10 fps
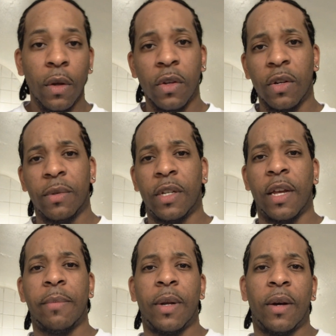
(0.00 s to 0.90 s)
You know what I'm
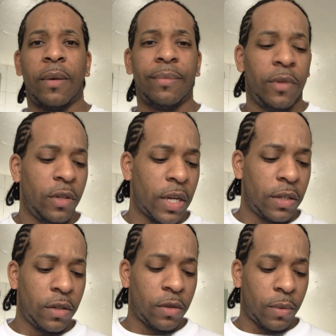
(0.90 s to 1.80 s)
saying? But, you know,
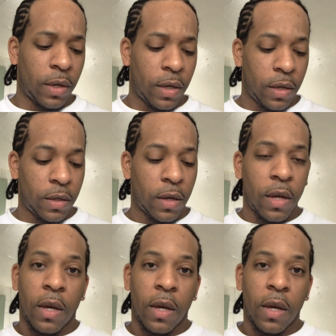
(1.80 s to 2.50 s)
that's just what it is.